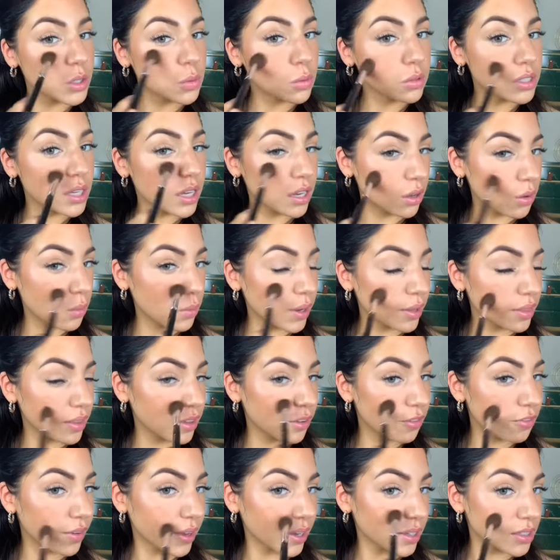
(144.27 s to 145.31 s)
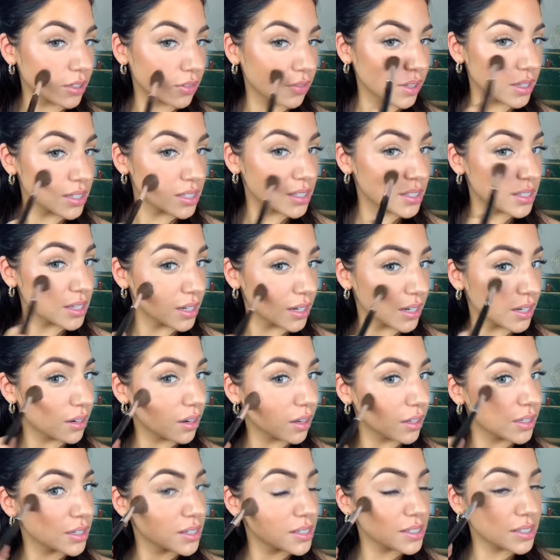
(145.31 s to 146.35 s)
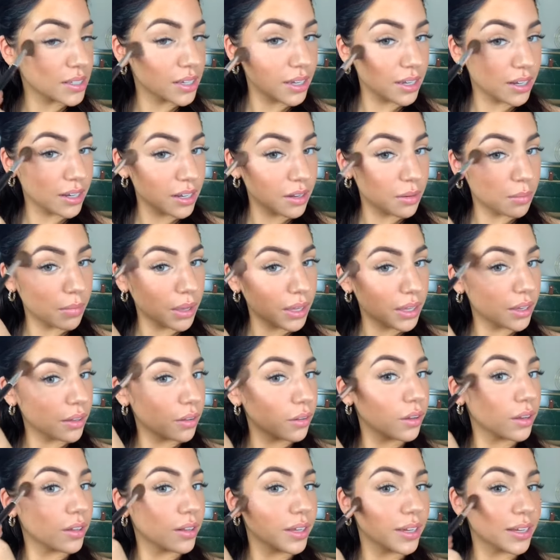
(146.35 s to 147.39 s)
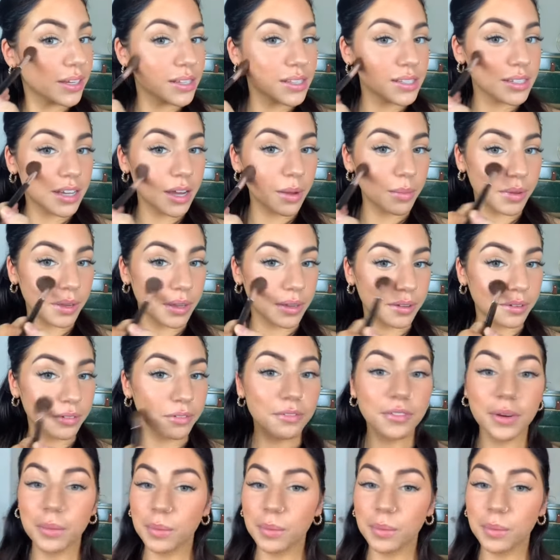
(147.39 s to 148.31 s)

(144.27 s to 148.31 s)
will take away the effect of it sitting on the skin and make it look like it's coming from